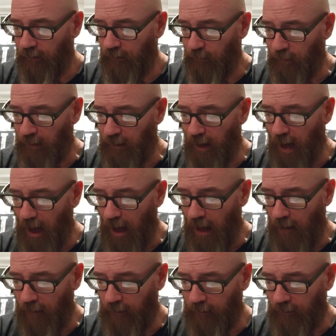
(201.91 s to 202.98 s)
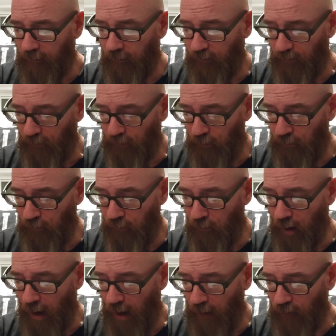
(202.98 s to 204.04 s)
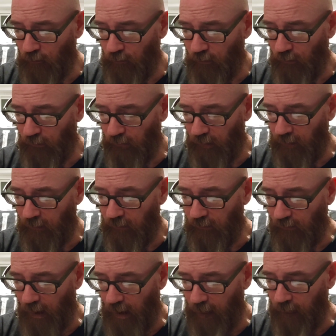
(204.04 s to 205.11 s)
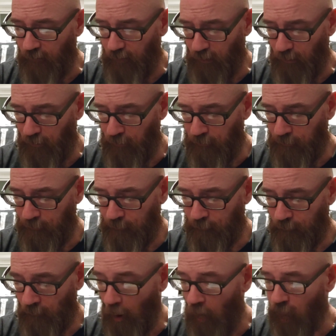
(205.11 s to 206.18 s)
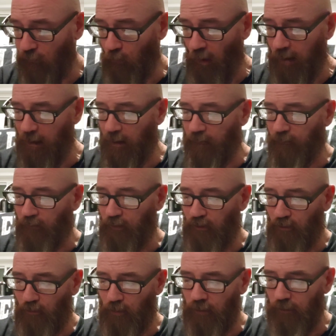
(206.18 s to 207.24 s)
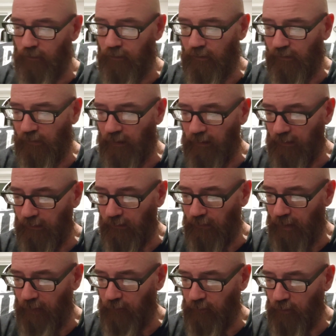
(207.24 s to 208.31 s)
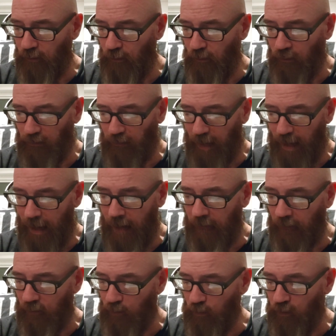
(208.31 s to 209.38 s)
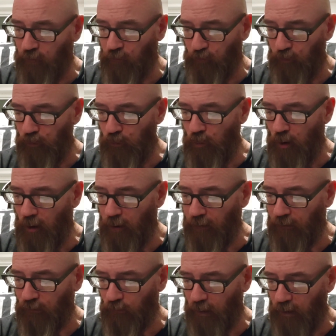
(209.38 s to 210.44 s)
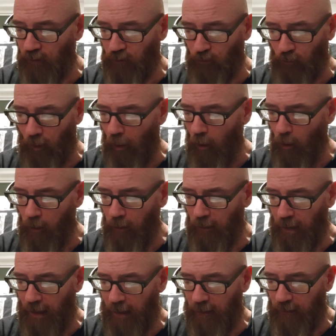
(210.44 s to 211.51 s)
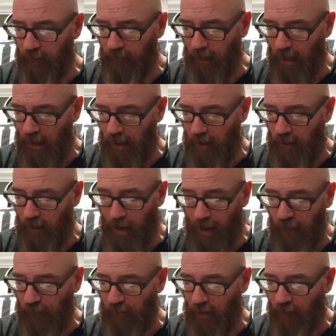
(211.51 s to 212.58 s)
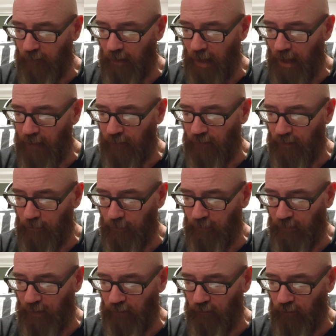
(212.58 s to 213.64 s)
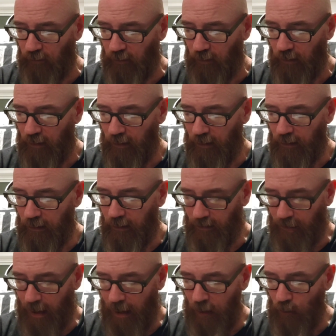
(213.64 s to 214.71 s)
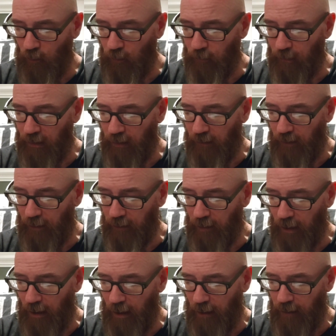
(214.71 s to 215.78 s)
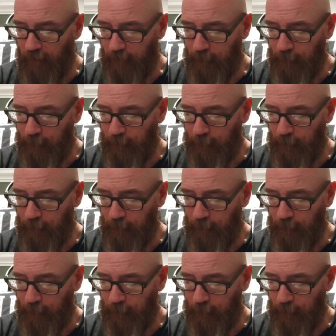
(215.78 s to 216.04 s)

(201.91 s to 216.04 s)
to be God to you and your descendants after you. Also I give to you and your descendants after you the land in which you are a stranger, all the land of Canaan, as an everlasting possession, and I will be their God."